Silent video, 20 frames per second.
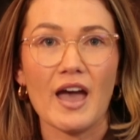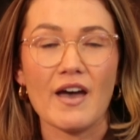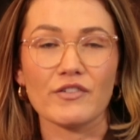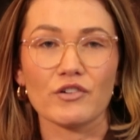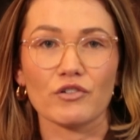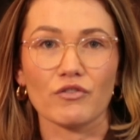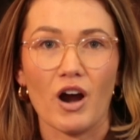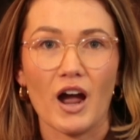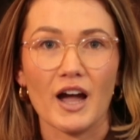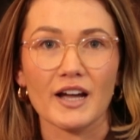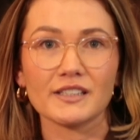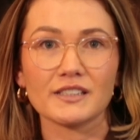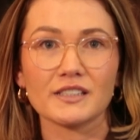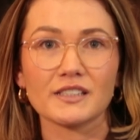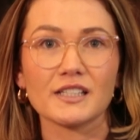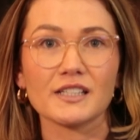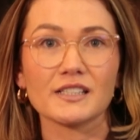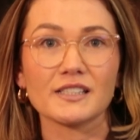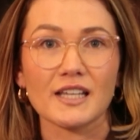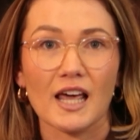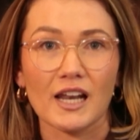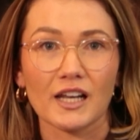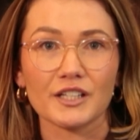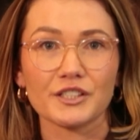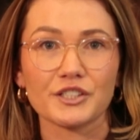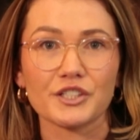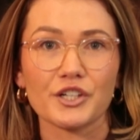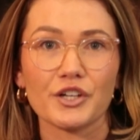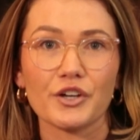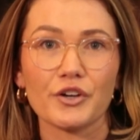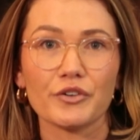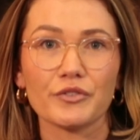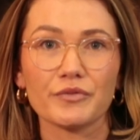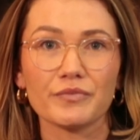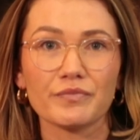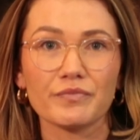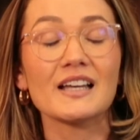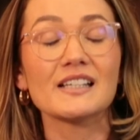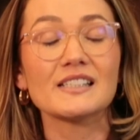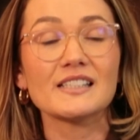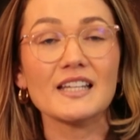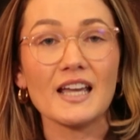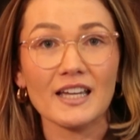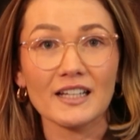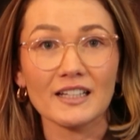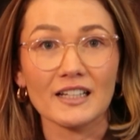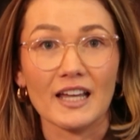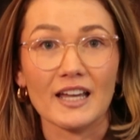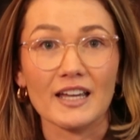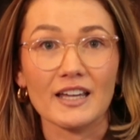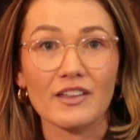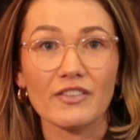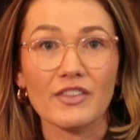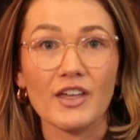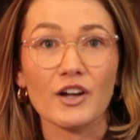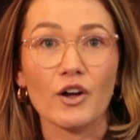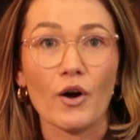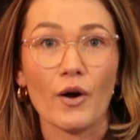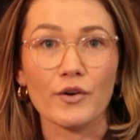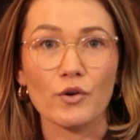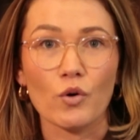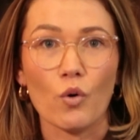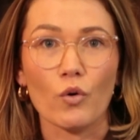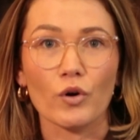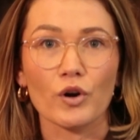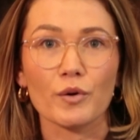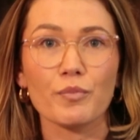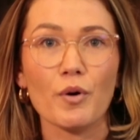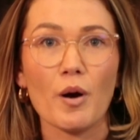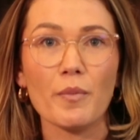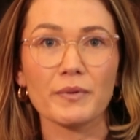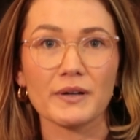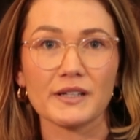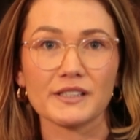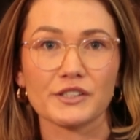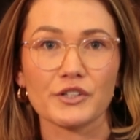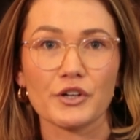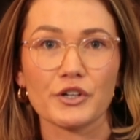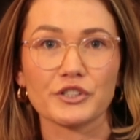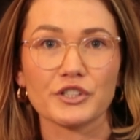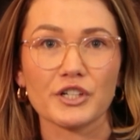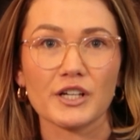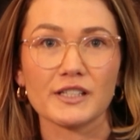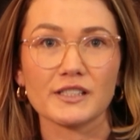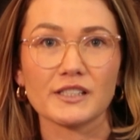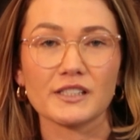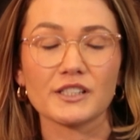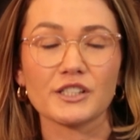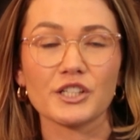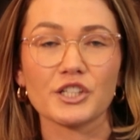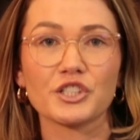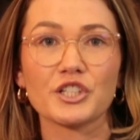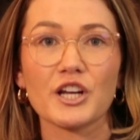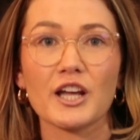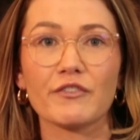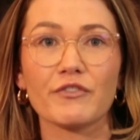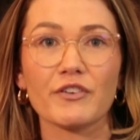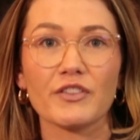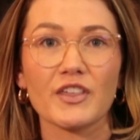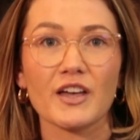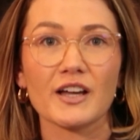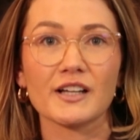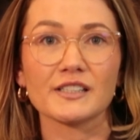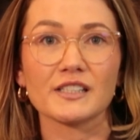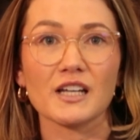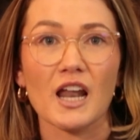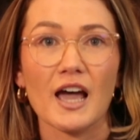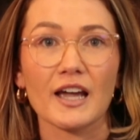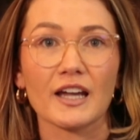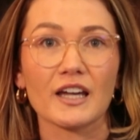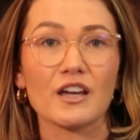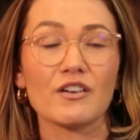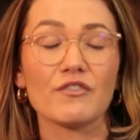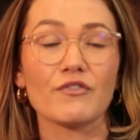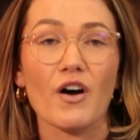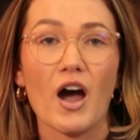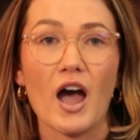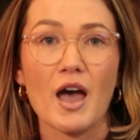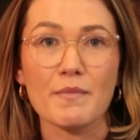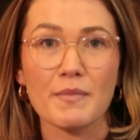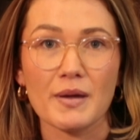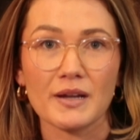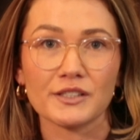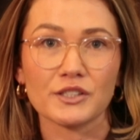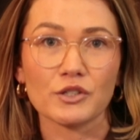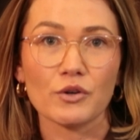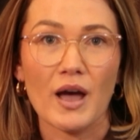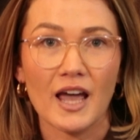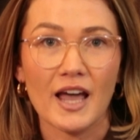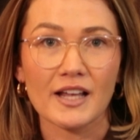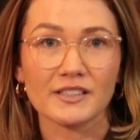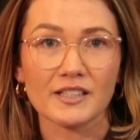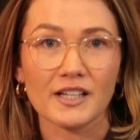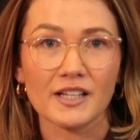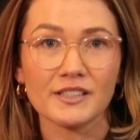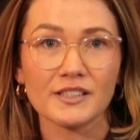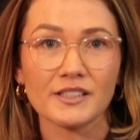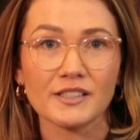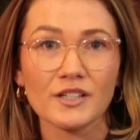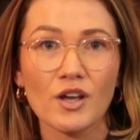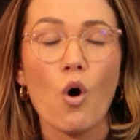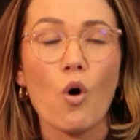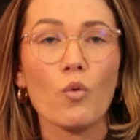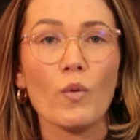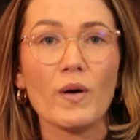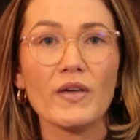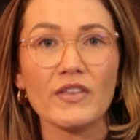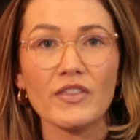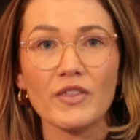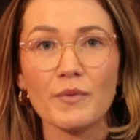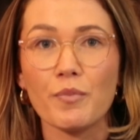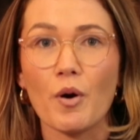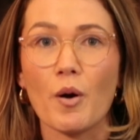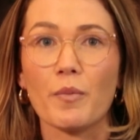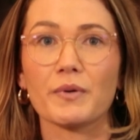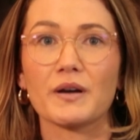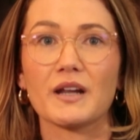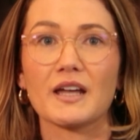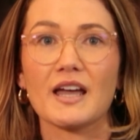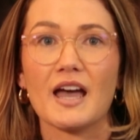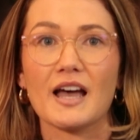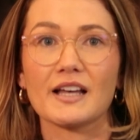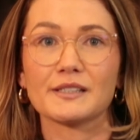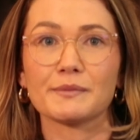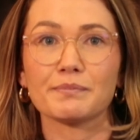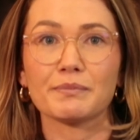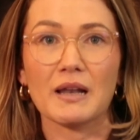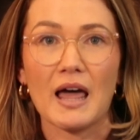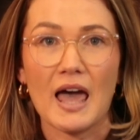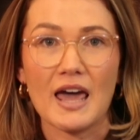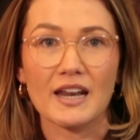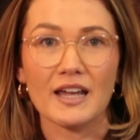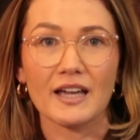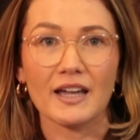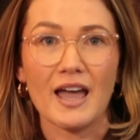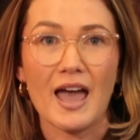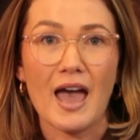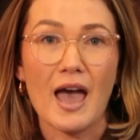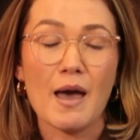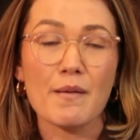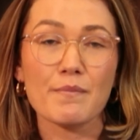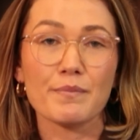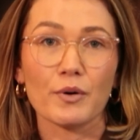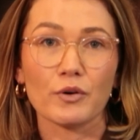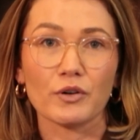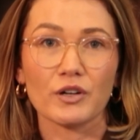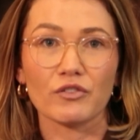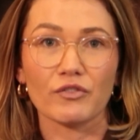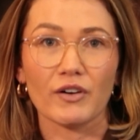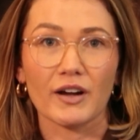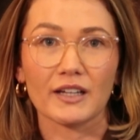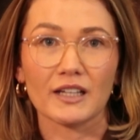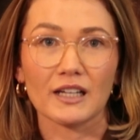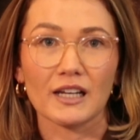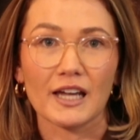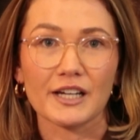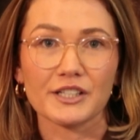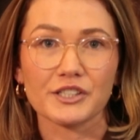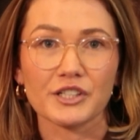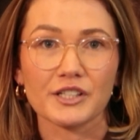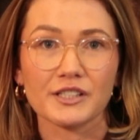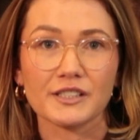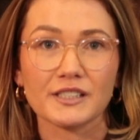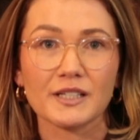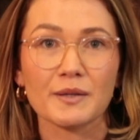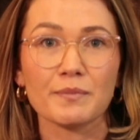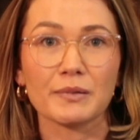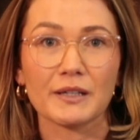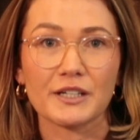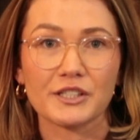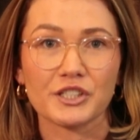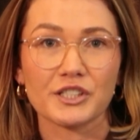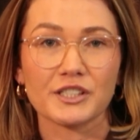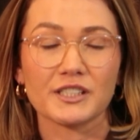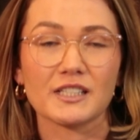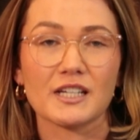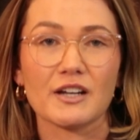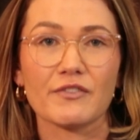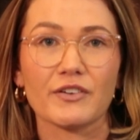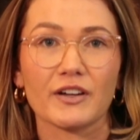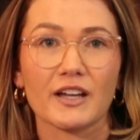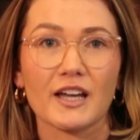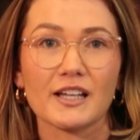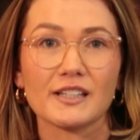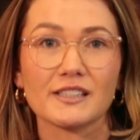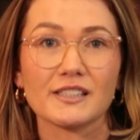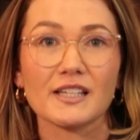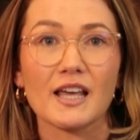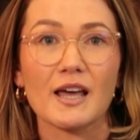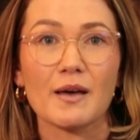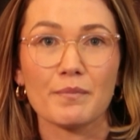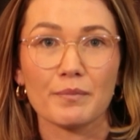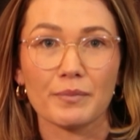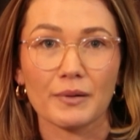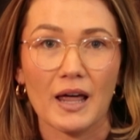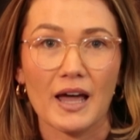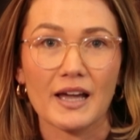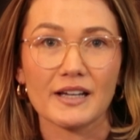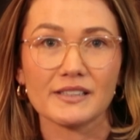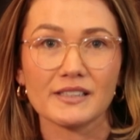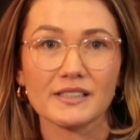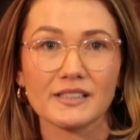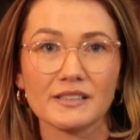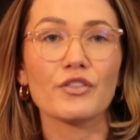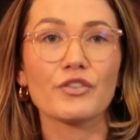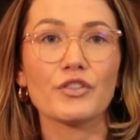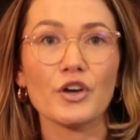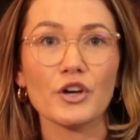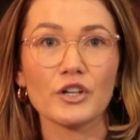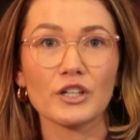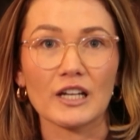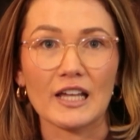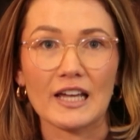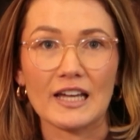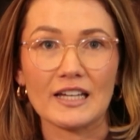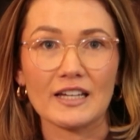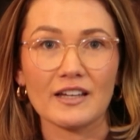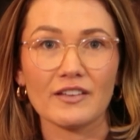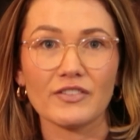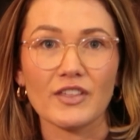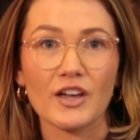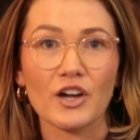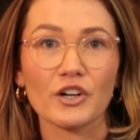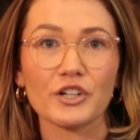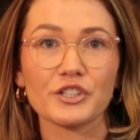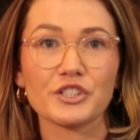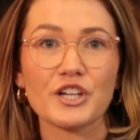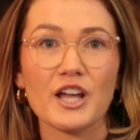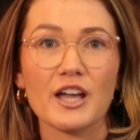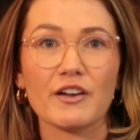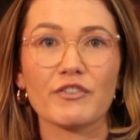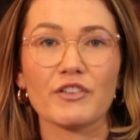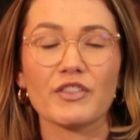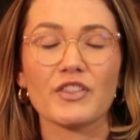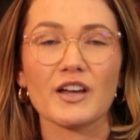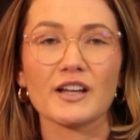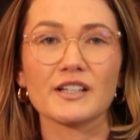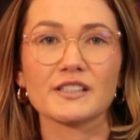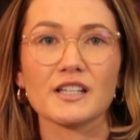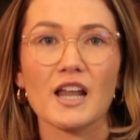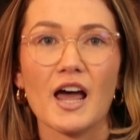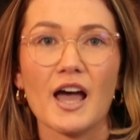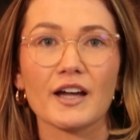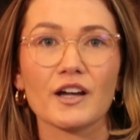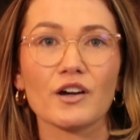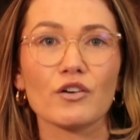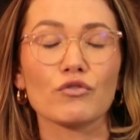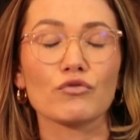have a right to sell it to you? Secondly, they're going to order property searches to check for things like environmental hazards or whether the property has planning and building regulations completion certificates in place. Thirdly, they're going to check for things like